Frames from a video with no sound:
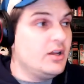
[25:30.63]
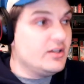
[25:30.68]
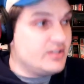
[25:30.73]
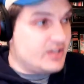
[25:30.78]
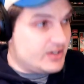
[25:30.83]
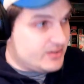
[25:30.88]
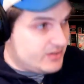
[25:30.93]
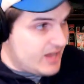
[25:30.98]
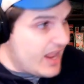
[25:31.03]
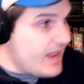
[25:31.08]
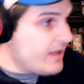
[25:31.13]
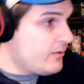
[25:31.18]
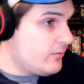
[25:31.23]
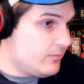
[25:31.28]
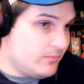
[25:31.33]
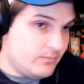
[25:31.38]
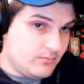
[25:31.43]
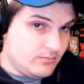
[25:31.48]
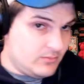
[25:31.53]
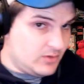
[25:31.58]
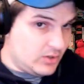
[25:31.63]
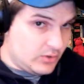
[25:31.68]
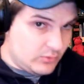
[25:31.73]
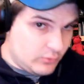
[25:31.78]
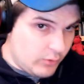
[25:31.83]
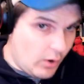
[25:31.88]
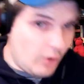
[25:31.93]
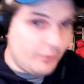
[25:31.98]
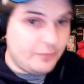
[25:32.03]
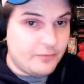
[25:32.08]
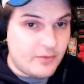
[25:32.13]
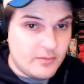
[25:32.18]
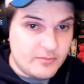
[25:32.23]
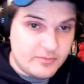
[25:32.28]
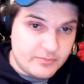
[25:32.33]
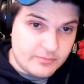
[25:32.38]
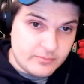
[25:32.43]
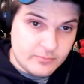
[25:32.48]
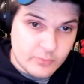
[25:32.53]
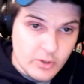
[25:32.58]
to take the growth
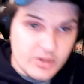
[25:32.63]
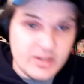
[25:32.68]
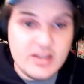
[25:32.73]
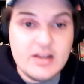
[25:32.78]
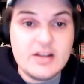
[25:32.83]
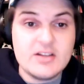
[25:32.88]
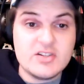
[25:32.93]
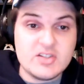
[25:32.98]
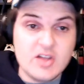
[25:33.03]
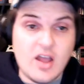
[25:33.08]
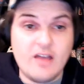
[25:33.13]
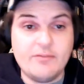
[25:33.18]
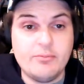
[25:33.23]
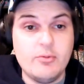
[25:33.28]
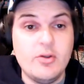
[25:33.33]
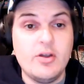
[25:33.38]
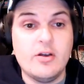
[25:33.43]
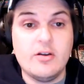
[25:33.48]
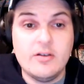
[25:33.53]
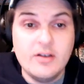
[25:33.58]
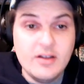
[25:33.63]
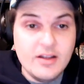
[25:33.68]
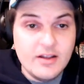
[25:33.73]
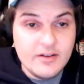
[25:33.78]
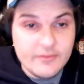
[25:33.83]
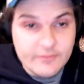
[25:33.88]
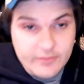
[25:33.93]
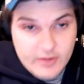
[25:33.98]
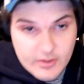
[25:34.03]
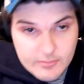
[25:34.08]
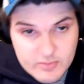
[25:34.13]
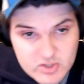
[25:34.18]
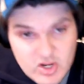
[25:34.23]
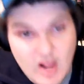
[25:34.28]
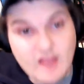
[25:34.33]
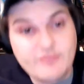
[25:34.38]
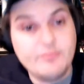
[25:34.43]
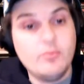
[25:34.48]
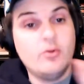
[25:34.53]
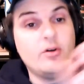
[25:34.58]
from rookie to sophomore year, from
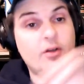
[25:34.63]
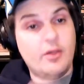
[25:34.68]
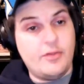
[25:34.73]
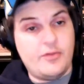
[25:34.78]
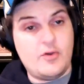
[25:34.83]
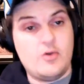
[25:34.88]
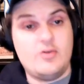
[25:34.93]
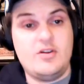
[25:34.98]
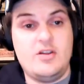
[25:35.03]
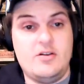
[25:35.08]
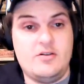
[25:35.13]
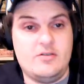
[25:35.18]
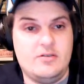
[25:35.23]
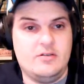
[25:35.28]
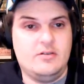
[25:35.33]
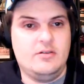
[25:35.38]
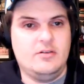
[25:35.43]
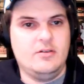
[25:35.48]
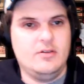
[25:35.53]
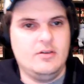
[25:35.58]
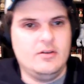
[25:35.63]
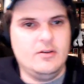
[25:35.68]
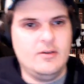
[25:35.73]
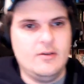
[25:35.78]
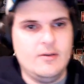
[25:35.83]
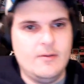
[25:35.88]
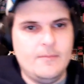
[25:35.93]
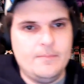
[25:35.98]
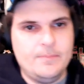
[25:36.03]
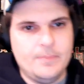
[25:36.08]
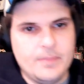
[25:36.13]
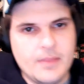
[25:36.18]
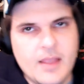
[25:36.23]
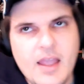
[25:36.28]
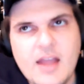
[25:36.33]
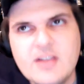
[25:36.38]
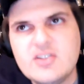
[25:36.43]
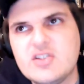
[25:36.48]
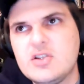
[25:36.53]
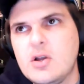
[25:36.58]
sophomore to third year.
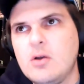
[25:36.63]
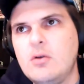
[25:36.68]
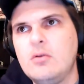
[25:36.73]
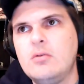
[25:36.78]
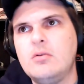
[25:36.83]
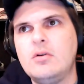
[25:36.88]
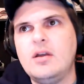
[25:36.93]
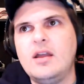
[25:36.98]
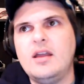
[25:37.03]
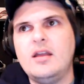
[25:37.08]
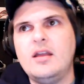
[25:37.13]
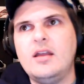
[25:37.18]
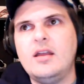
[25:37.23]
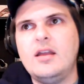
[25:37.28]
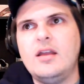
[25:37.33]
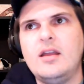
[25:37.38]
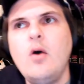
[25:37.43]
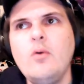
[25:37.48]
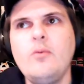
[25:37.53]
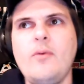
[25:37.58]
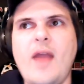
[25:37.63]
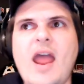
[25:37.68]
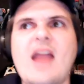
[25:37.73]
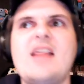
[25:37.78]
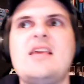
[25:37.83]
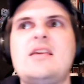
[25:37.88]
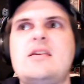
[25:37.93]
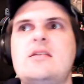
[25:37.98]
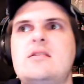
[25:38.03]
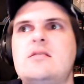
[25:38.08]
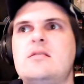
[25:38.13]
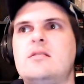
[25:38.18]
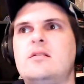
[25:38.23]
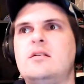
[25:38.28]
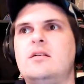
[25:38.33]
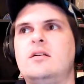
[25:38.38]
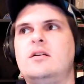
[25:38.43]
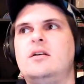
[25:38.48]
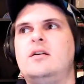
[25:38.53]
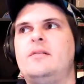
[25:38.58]
And so already
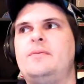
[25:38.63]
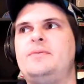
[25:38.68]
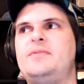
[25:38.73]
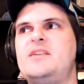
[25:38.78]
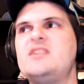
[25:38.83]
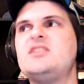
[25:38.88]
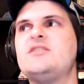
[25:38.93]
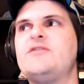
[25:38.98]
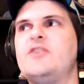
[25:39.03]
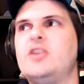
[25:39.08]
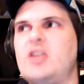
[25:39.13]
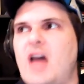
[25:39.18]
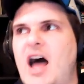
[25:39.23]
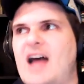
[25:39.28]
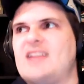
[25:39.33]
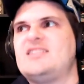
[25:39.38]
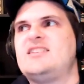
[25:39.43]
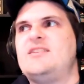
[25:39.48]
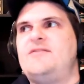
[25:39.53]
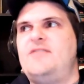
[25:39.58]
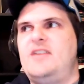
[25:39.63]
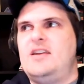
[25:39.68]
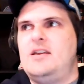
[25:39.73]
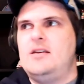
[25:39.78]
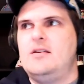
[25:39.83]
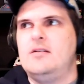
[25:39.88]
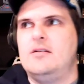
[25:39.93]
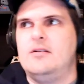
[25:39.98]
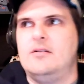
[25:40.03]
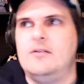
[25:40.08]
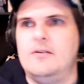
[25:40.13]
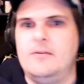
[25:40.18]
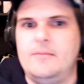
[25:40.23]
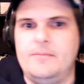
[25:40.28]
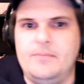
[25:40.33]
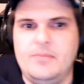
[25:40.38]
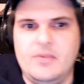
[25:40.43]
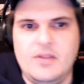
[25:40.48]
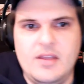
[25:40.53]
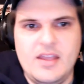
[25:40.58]
this philosophy
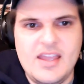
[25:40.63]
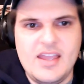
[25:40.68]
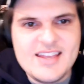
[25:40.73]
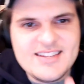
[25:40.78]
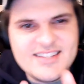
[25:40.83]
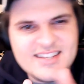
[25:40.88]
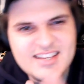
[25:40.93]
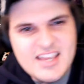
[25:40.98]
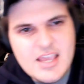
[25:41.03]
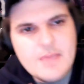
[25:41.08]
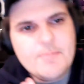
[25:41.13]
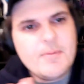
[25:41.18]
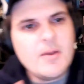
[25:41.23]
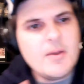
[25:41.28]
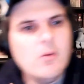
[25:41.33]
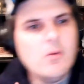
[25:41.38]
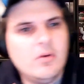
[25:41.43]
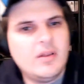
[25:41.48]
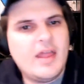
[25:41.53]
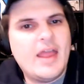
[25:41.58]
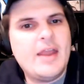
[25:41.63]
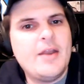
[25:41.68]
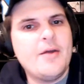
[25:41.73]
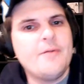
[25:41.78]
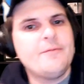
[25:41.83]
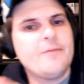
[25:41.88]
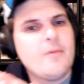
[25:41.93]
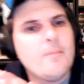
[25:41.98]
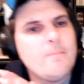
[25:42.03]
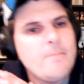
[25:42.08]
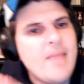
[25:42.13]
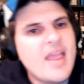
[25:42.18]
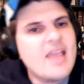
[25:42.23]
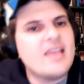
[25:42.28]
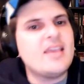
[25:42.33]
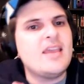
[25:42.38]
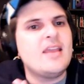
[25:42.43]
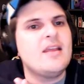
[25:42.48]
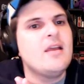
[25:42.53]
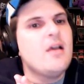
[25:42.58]
is keeping Orlando from
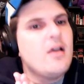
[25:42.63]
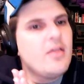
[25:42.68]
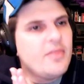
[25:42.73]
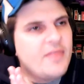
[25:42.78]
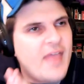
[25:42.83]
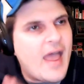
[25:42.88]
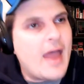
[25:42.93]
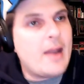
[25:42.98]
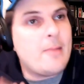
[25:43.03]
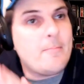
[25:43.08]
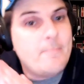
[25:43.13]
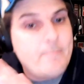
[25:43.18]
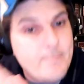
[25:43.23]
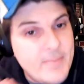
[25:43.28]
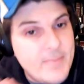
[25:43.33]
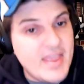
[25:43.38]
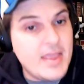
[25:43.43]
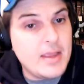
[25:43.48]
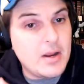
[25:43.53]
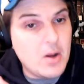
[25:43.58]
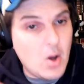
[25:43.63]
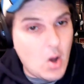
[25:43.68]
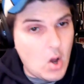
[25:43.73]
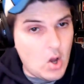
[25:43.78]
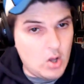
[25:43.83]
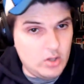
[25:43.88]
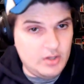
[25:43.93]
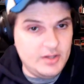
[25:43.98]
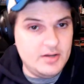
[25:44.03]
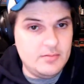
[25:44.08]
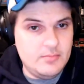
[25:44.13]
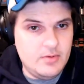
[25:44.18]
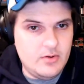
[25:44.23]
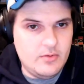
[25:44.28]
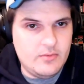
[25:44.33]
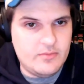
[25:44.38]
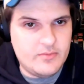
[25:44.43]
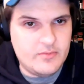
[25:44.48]
making that big all in move.